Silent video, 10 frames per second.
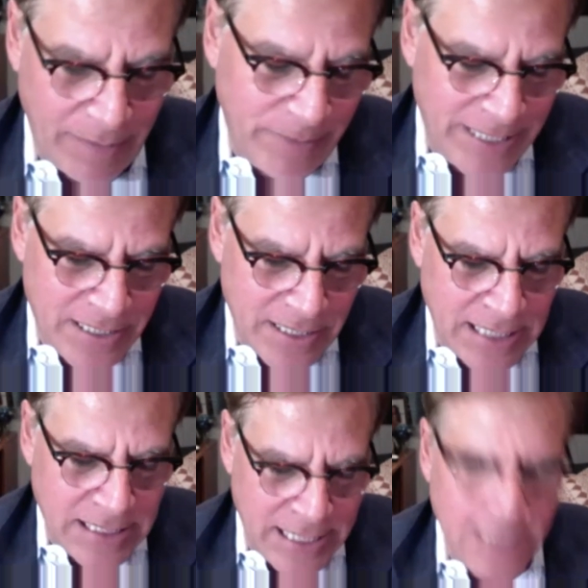it's
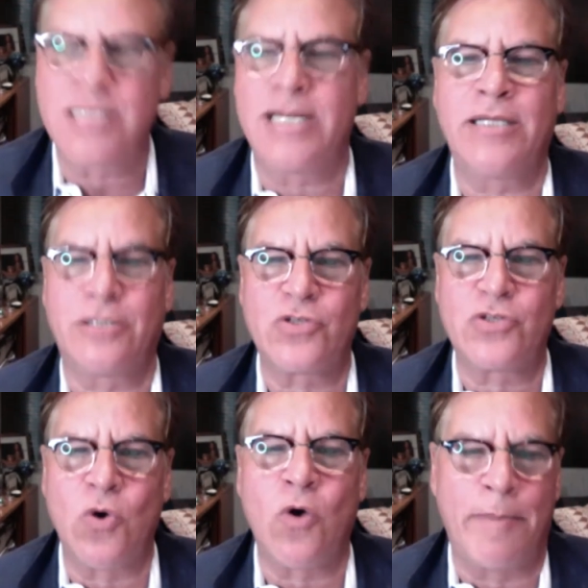it's incidental
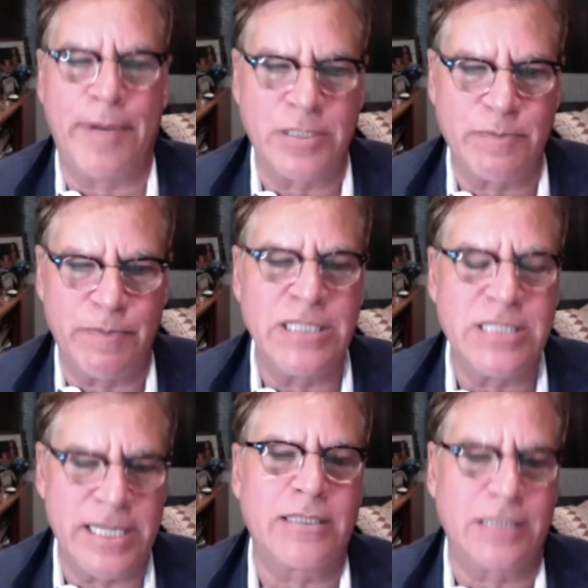score, but it's
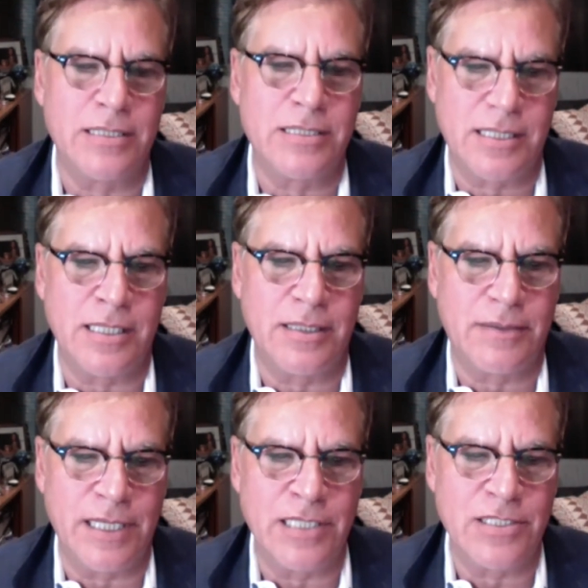incidental is
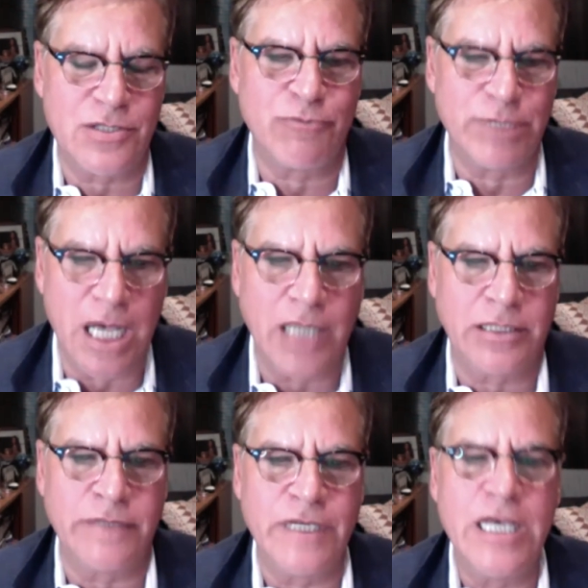it is
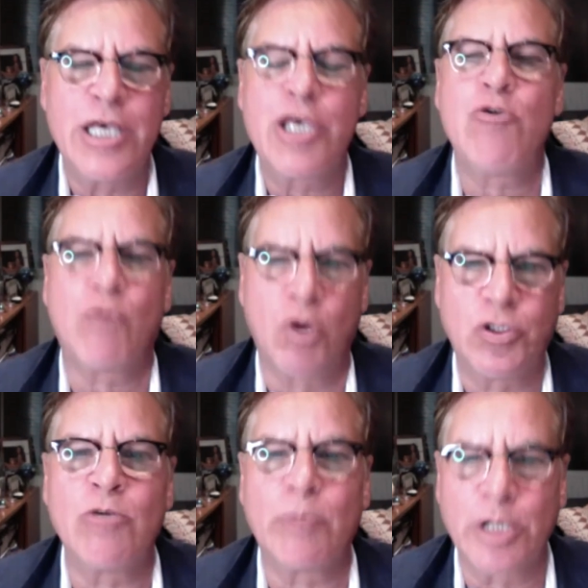reductive. He wrote
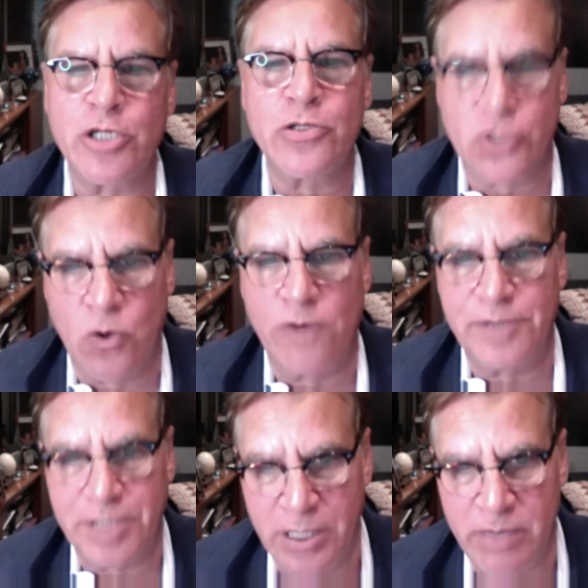the original score
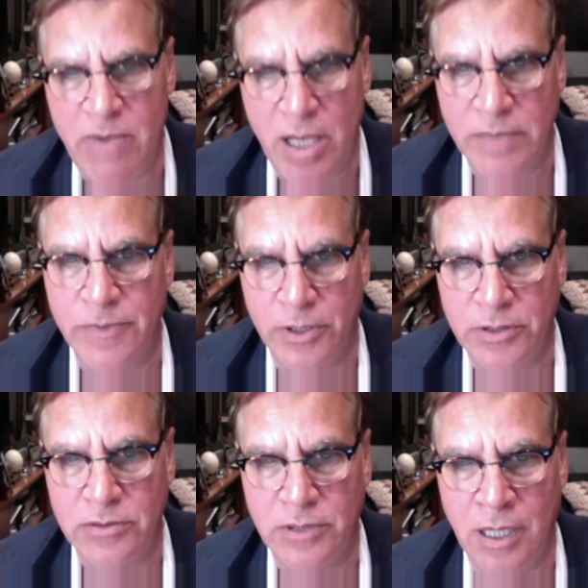for *To Kill a Mockingbird*
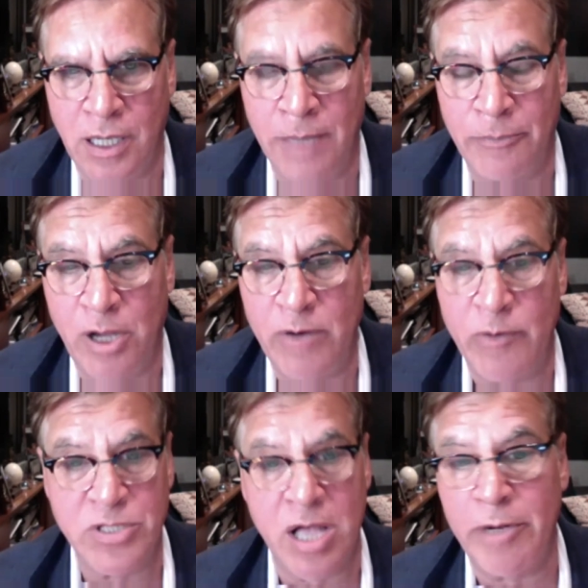uh, on Broadway.
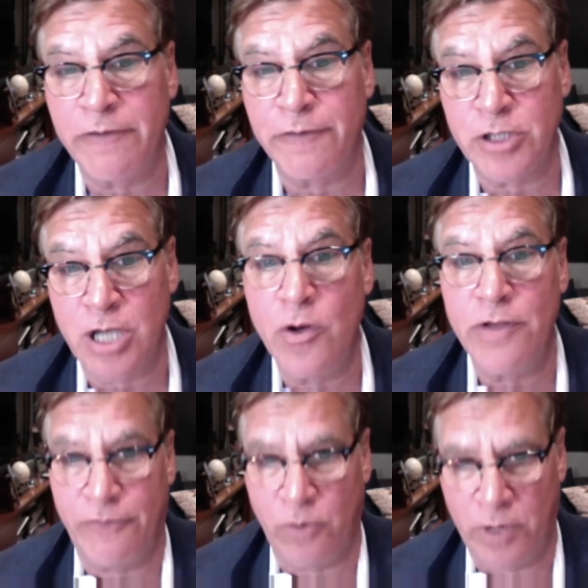was nominated for a Tony
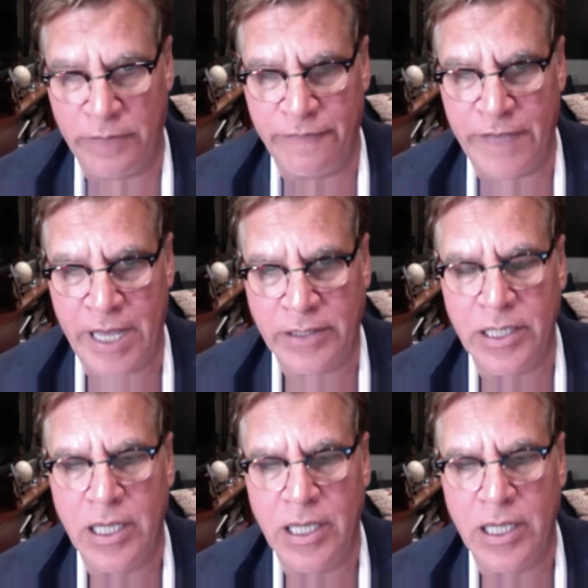for it, in fact,